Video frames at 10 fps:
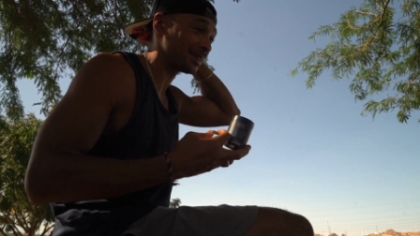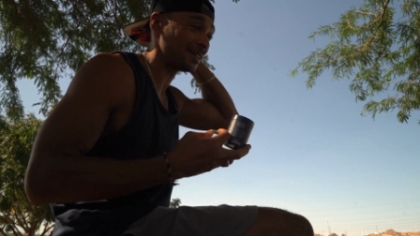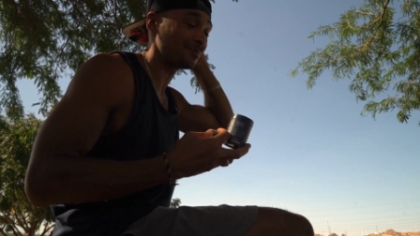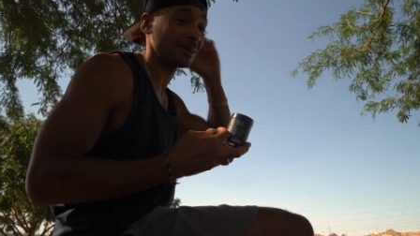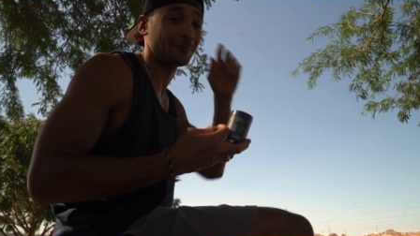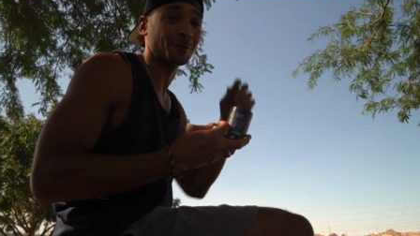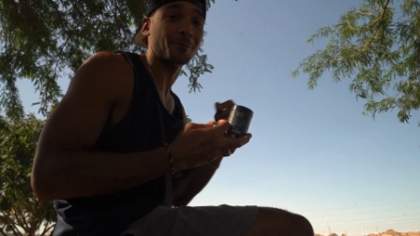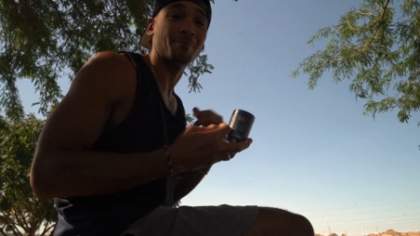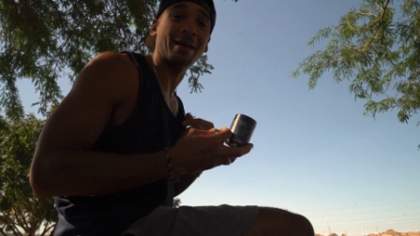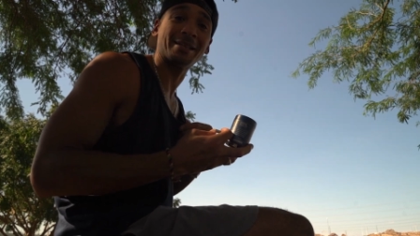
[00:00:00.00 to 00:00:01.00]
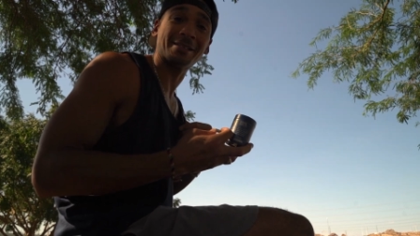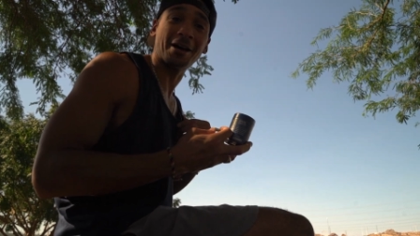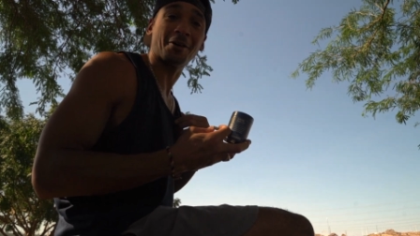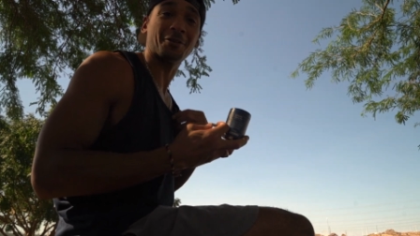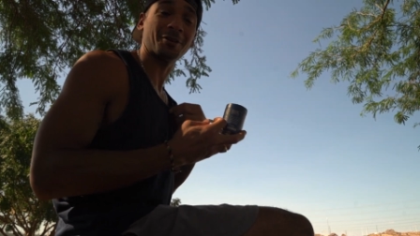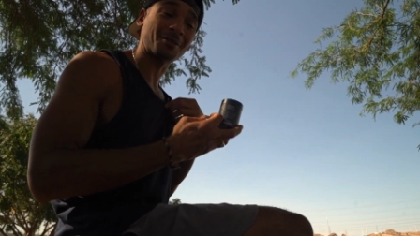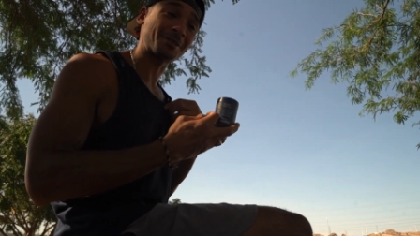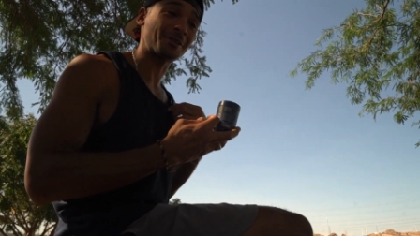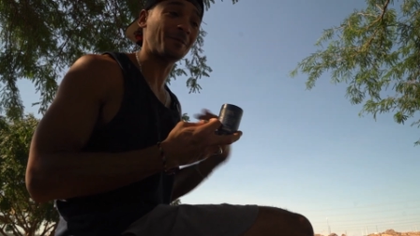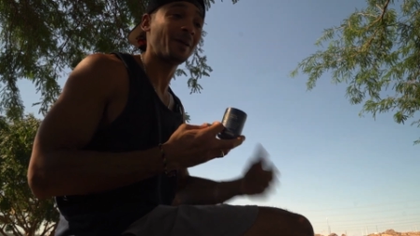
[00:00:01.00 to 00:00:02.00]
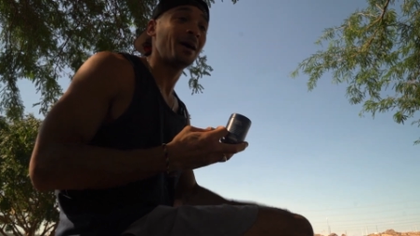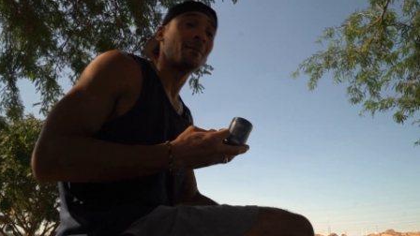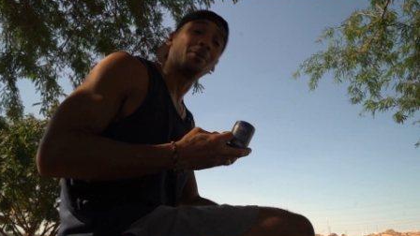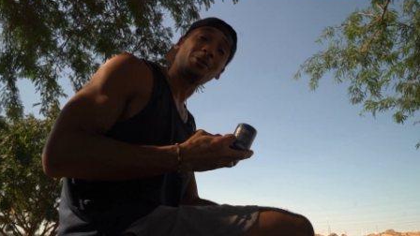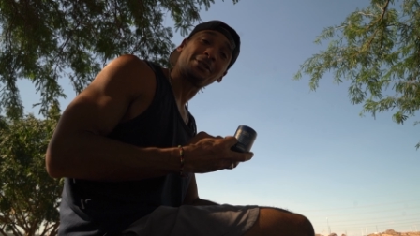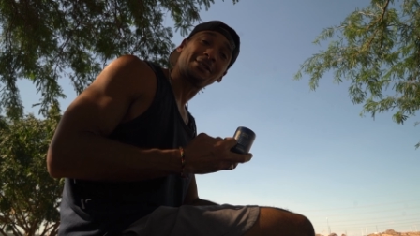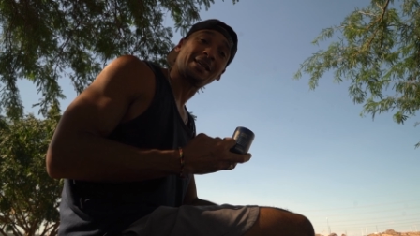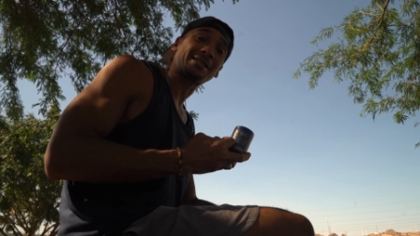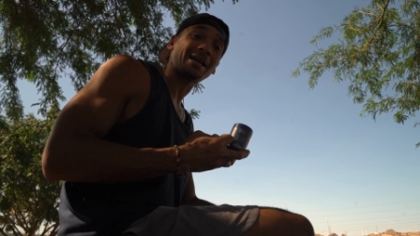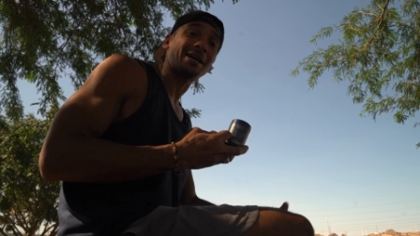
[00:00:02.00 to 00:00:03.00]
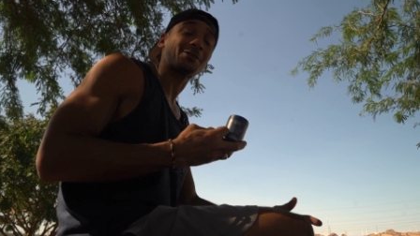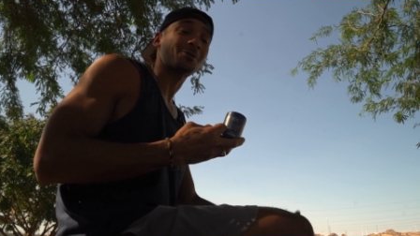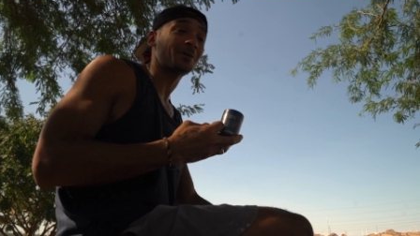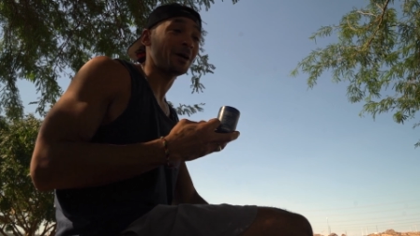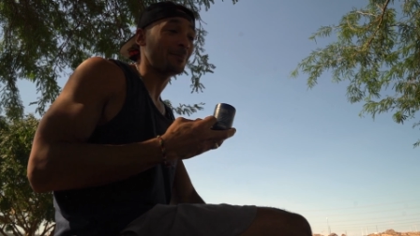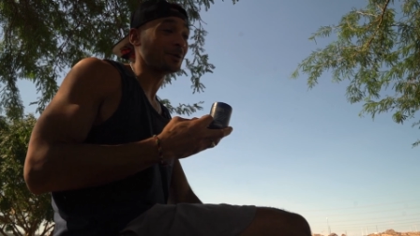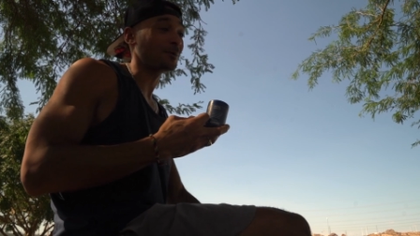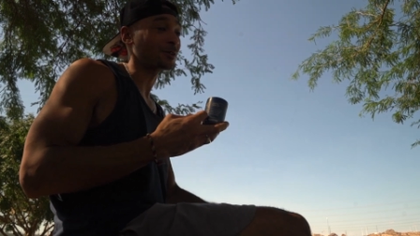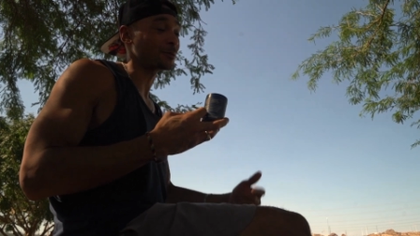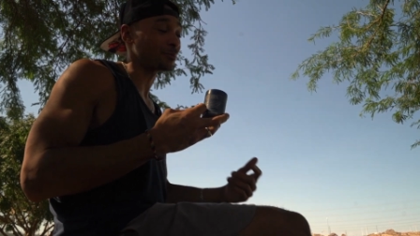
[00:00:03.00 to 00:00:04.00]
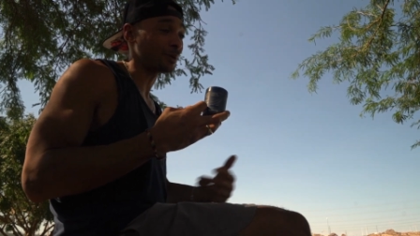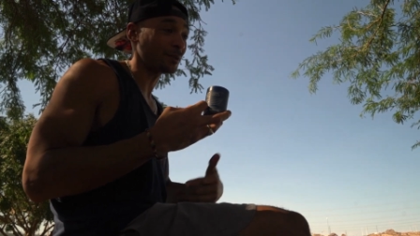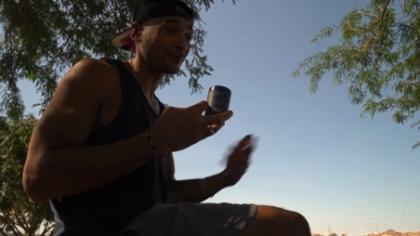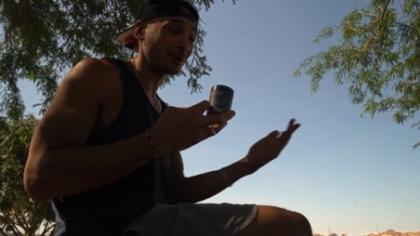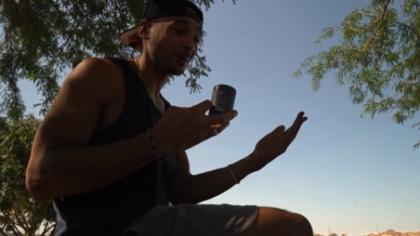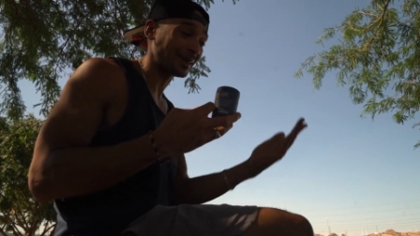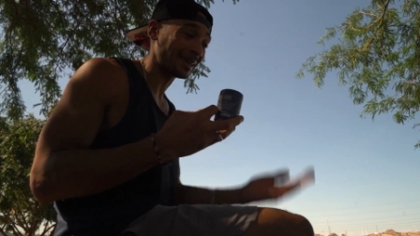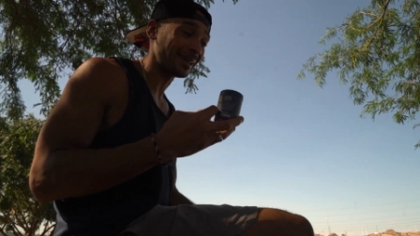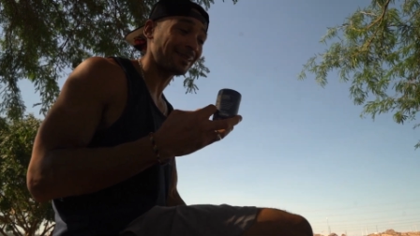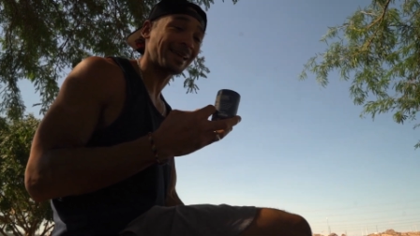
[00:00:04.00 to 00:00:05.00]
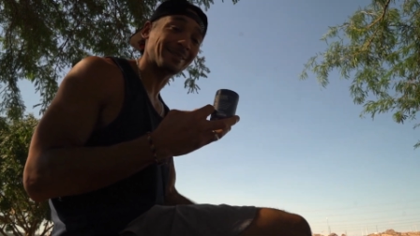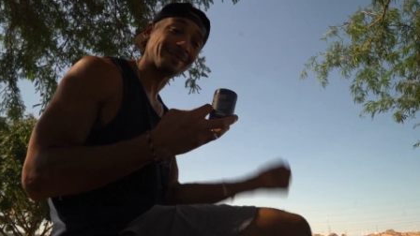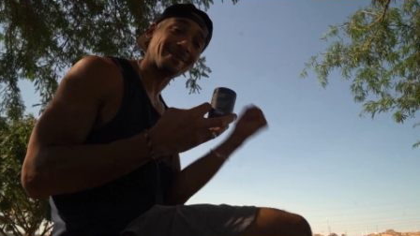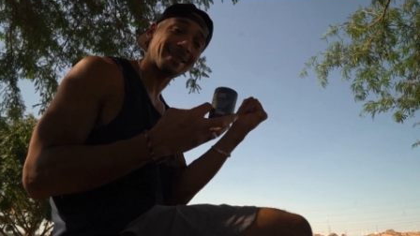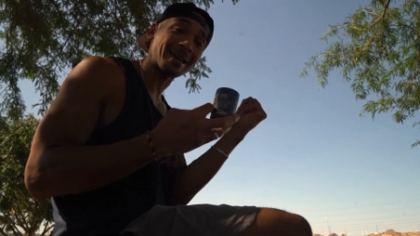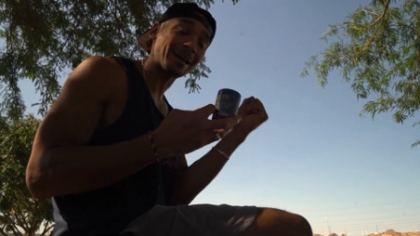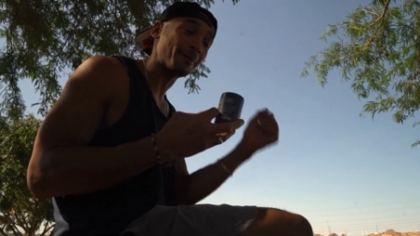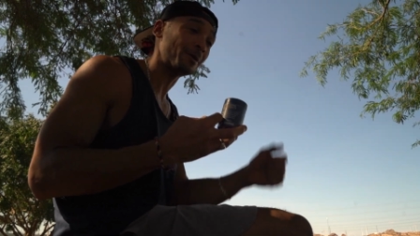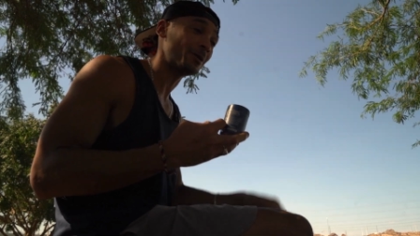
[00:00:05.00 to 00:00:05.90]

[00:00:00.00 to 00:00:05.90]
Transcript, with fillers: because it's meant for men's health, you know. So boosting testosterone helping with your blood flow and getting that thing up.